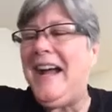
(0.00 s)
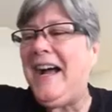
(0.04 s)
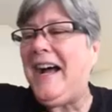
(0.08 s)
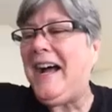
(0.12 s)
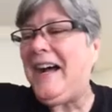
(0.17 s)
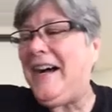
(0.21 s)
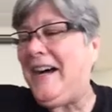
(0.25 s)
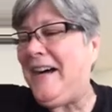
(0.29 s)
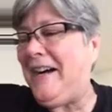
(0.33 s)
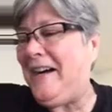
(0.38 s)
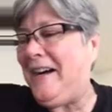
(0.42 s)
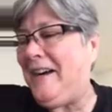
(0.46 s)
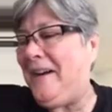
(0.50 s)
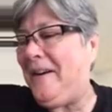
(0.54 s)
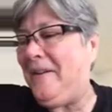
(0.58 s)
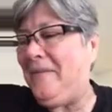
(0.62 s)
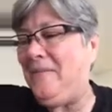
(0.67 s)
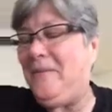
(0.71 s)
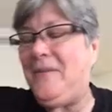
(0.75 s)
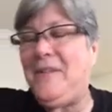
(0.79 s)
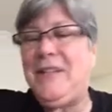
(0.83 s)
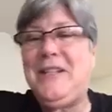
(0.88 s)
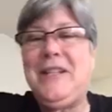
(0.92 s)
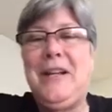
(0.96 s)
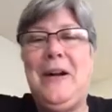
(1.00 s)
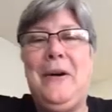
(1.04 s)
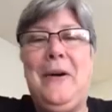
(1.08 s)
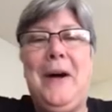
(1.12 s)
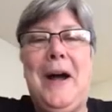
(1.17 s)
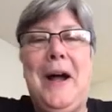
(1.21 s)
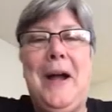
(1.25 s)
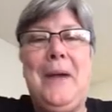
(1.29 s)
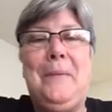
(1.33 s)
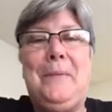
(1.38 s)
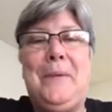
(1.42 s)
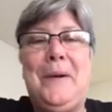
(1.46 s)
So
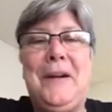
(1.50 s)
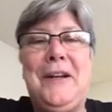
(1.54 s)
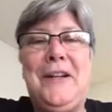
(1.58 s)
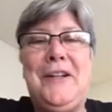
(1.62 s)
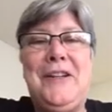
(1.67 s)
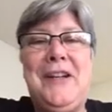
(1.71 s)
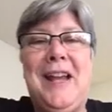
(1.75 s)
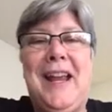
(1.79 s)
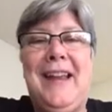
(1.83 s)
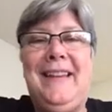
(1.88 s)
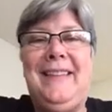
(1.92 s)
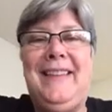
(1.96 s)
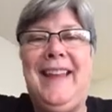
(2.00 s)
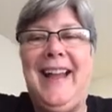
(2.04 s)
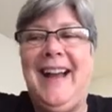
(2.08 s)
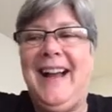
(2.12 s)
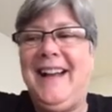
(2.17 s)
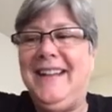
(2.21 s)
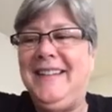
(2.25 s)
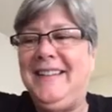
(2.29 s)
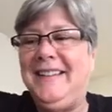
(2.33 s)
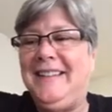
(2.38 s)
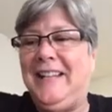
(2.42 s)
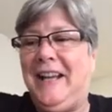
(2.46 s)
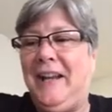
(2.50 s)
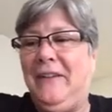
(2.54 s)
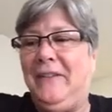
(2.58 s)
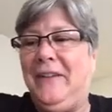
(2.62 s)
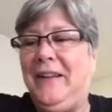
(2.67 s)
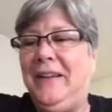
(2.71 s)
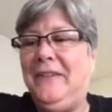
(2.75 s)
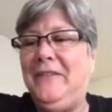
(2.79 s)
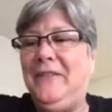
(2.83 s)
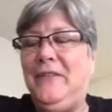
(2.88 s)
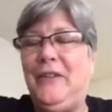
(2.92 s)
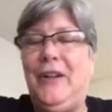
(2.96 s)
I appreciate that,
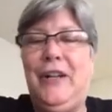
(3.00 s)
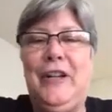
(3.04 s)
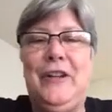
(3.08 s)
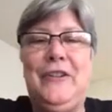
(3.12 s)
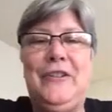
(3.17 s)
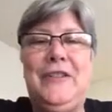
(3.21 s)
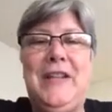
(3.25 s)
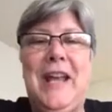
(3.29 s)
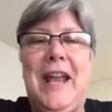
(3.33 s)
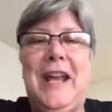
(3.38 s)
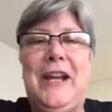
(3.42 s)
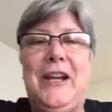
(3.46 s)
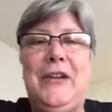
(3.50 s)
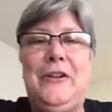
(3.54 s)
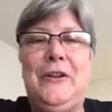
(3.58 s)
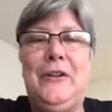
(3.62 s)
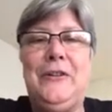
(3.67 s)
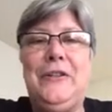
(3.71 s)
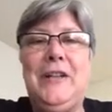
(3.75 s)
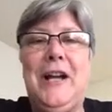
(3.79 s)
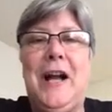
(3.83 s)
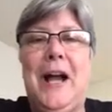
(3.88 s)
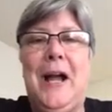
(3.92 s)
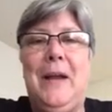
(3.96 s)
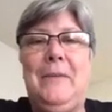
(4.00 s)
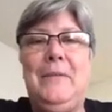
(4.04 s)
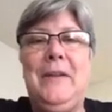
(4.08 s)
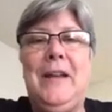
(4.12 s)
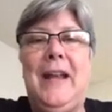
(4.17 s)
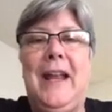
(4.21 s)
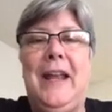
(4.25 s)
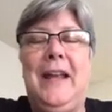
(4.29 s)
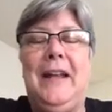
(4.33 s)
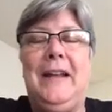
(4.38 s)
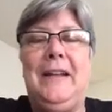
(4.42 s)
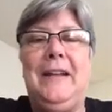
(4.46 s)
David, for you taking your time
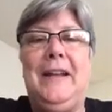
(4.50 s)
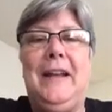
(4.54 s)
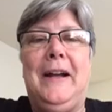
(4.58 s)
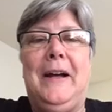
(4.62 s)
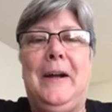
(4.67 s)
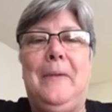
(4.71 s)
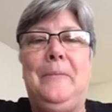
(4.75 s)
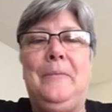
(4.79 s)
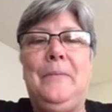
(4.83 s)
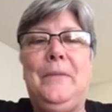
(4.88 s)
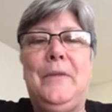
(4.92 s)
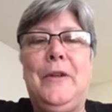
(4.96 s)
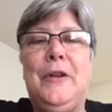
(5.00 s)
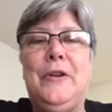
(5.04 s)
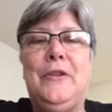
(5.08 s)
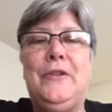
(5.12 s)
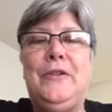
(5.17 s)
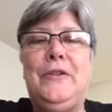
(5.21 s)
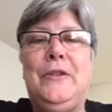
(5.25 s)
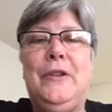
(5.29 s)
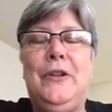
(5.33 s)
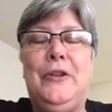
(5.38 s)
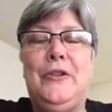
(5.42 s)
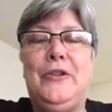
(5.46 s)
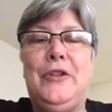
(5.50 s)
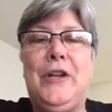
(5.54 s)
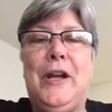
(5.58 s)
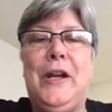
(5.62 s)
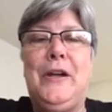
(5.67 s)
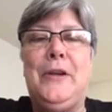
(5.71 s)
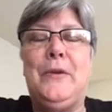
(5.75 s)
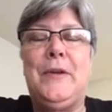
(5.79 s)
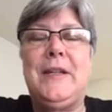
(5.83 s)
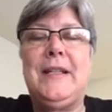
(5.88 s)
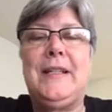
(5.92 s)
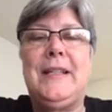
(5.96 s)
and your
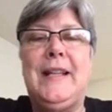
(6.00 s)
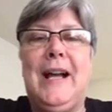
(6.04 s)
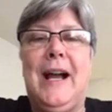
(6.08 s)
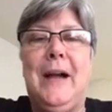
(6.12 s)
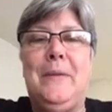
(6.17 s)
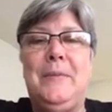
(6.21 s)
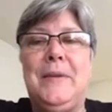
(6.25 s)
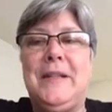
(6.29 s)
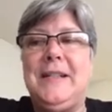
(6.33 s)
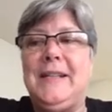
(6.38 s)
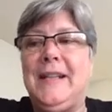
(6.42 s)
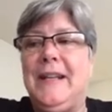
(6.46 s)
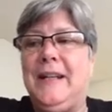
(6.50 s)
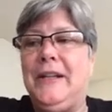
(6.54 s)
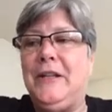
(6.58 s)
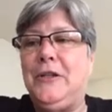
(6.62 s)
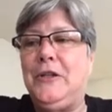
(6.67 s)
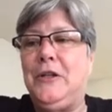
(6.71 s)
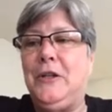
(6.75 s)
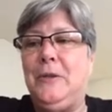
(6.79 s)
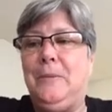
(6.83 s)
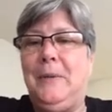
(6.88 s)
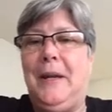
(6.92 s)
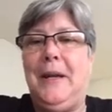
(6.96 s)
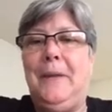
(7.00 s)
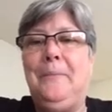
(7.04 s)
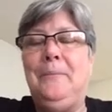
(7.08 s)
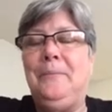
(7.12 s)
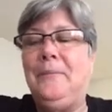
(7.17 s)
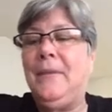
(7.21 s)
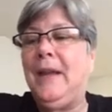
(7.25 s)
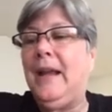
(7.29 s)
generous time to send it to me.